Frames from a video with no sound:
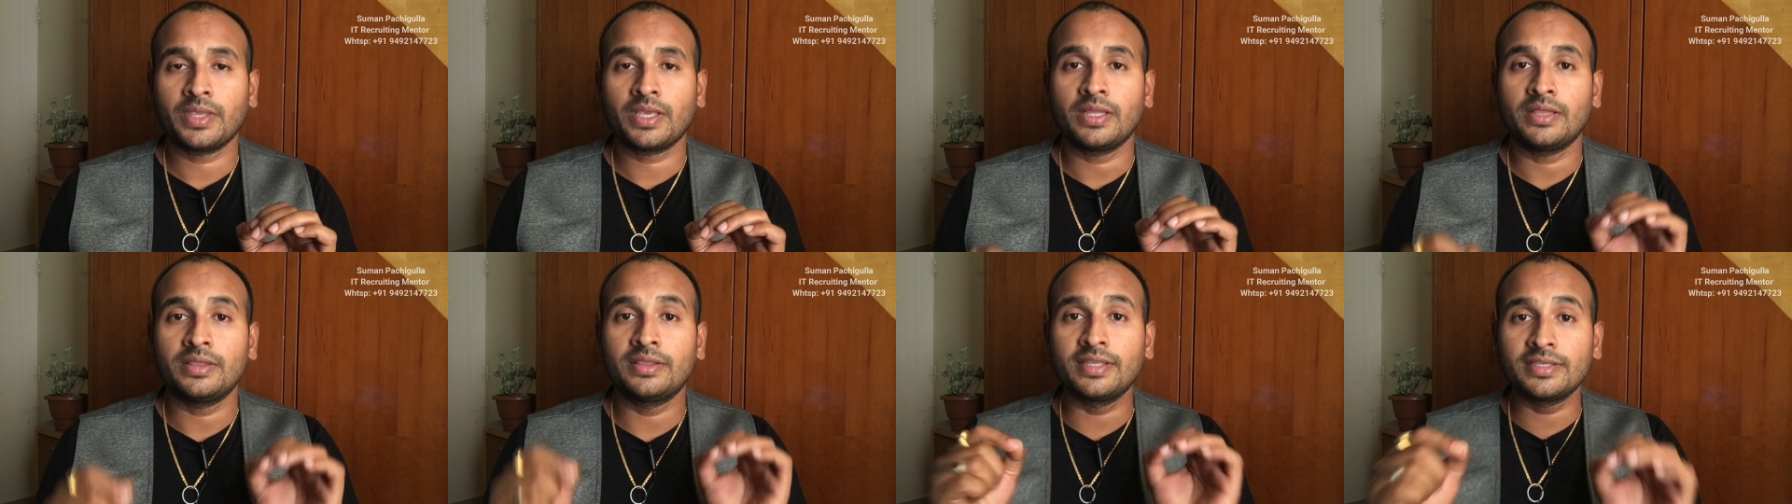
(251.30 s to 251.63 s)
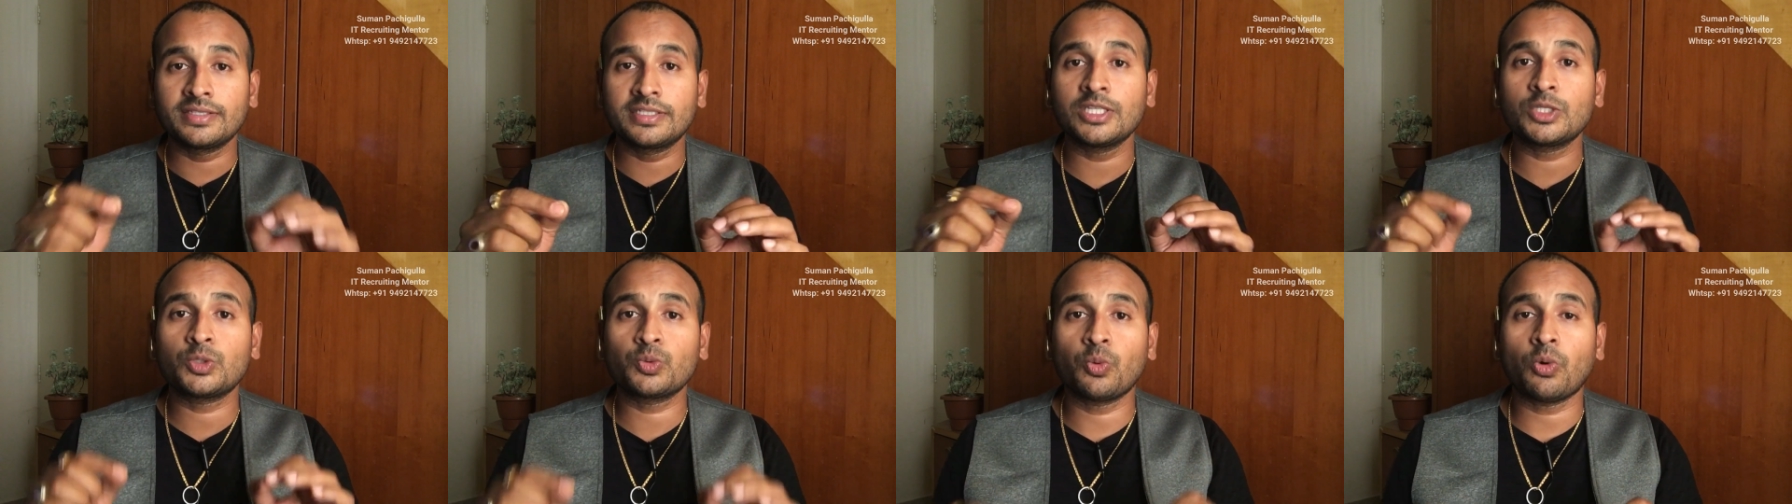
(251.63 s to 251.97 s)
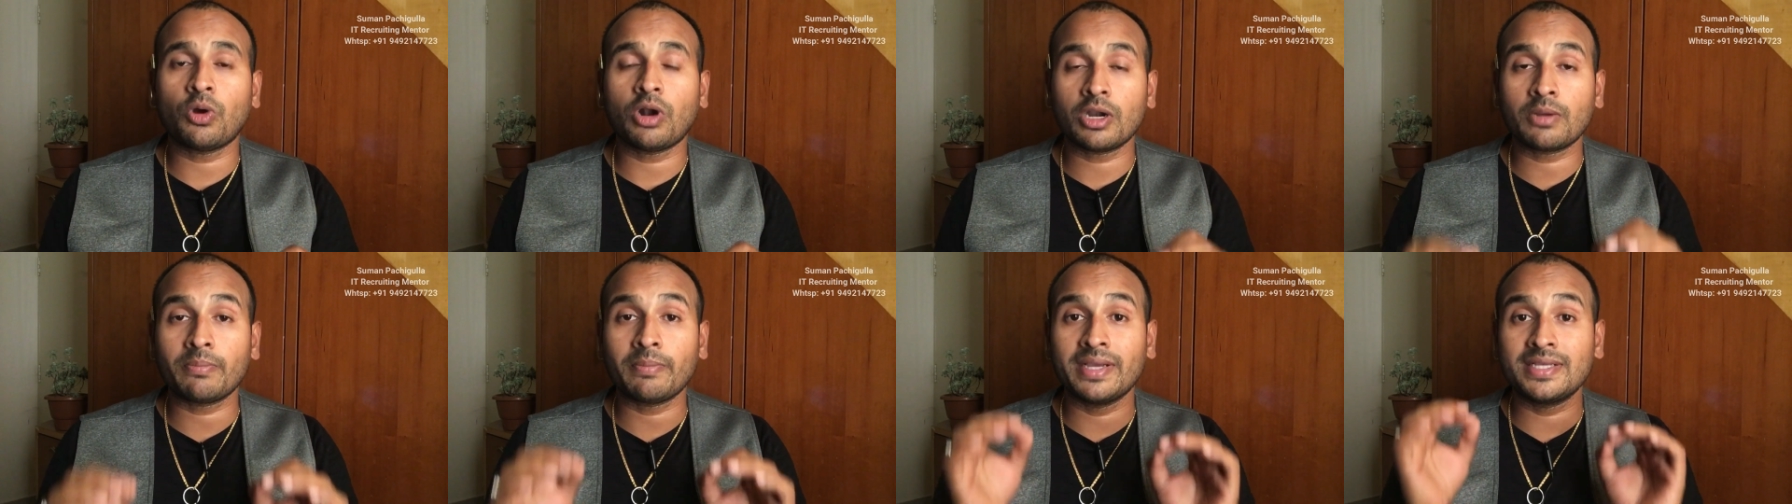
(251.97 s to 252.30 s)
this is
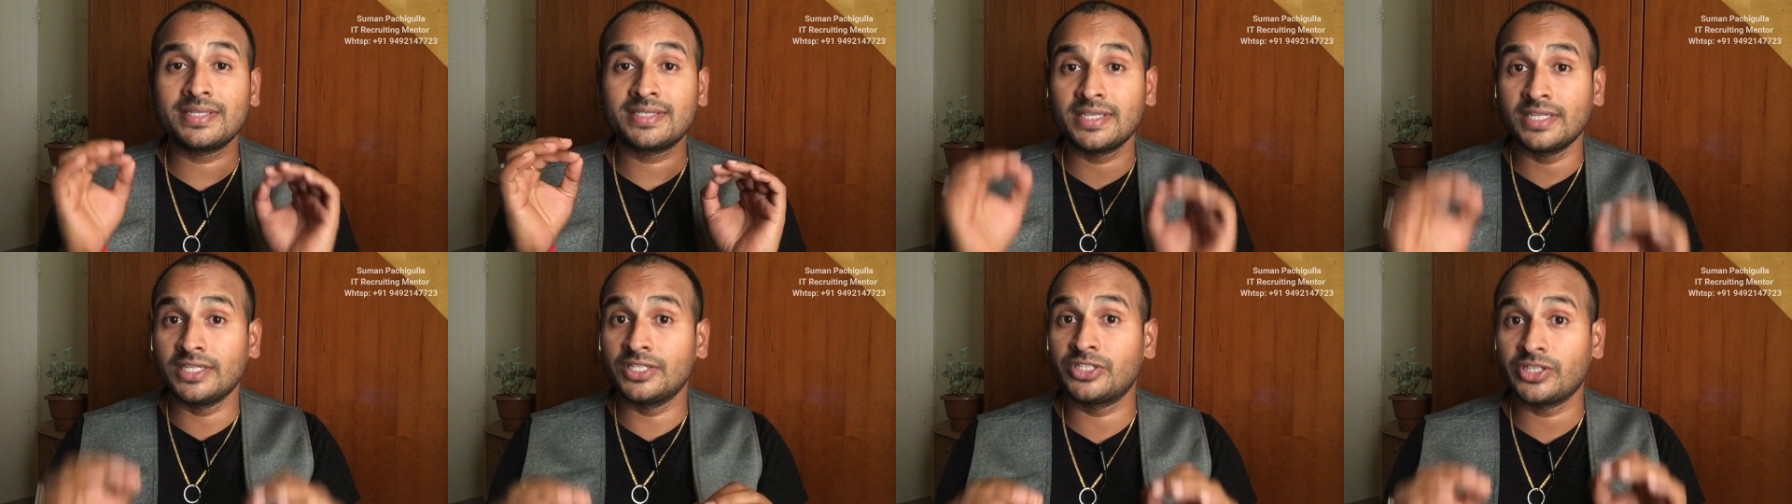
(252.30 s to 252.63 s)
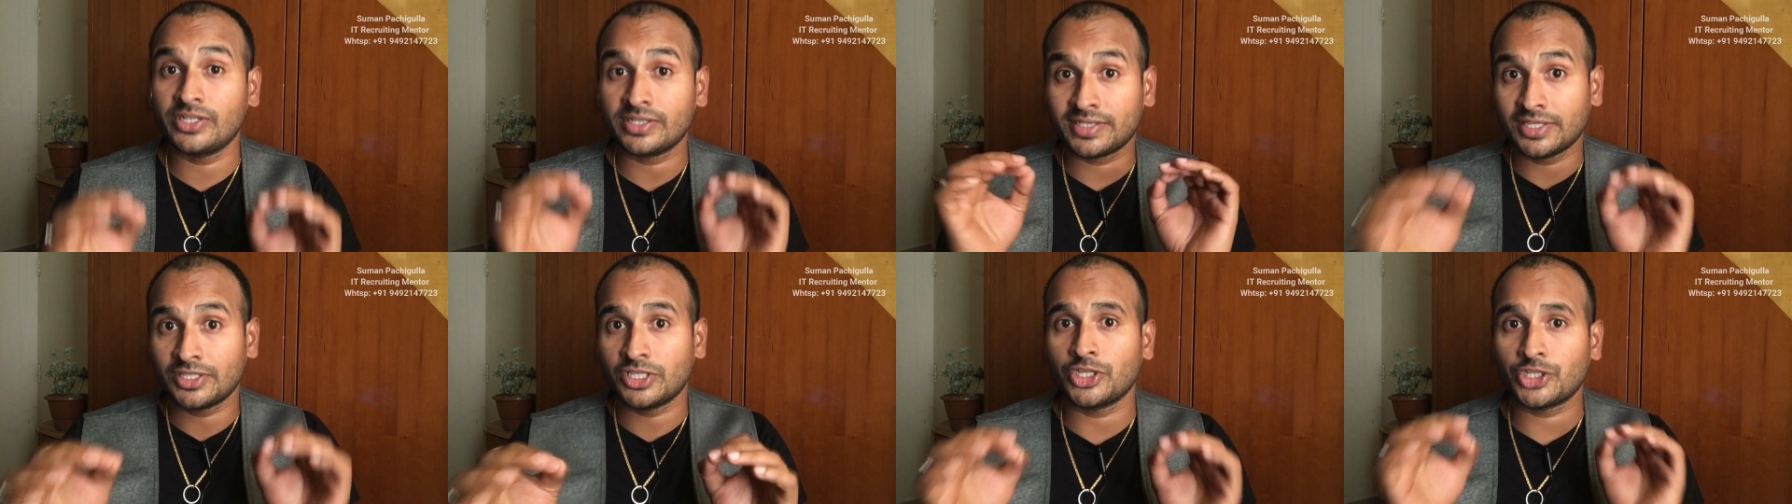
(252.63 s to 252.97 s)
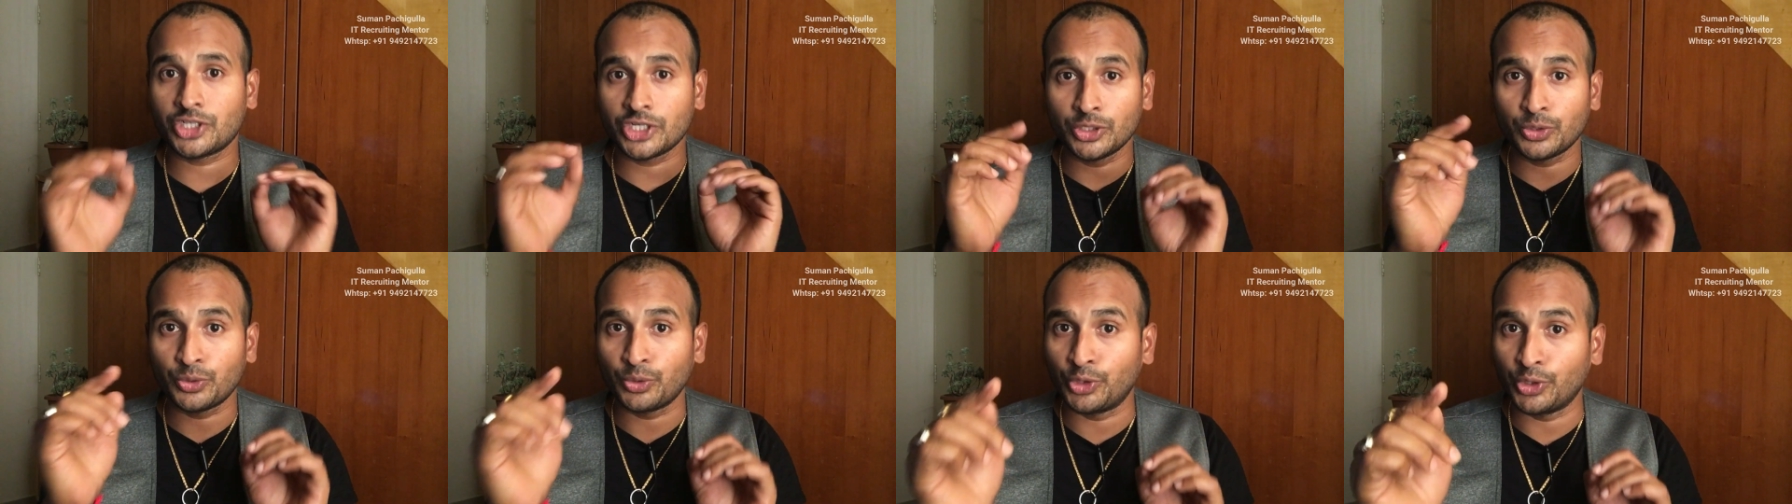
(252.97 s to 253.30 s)
what my sincere
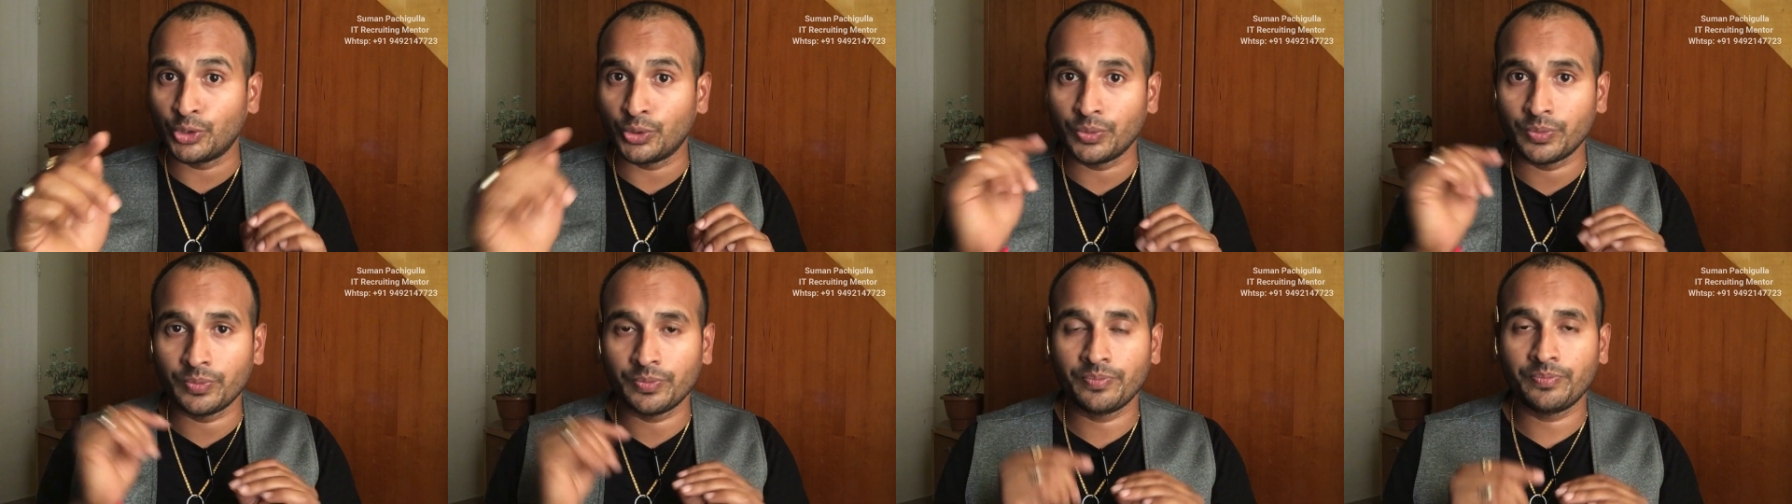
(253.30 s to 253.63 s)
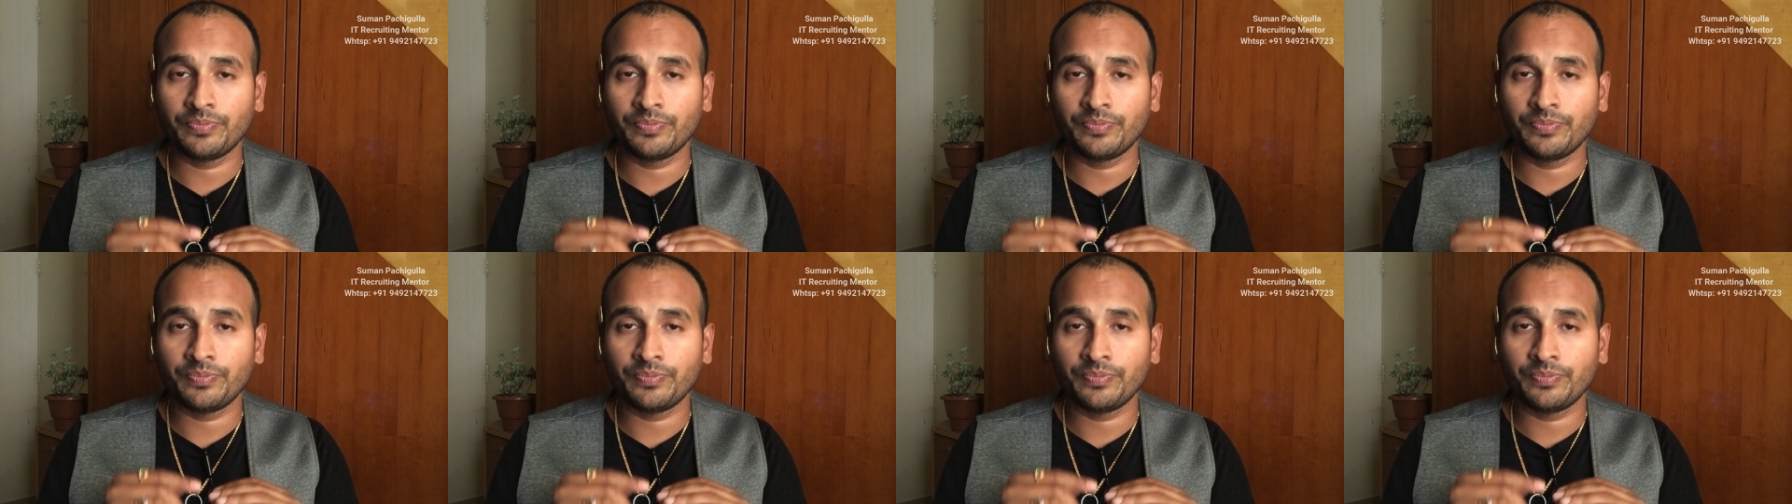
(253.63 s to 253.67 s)
suggestion to you.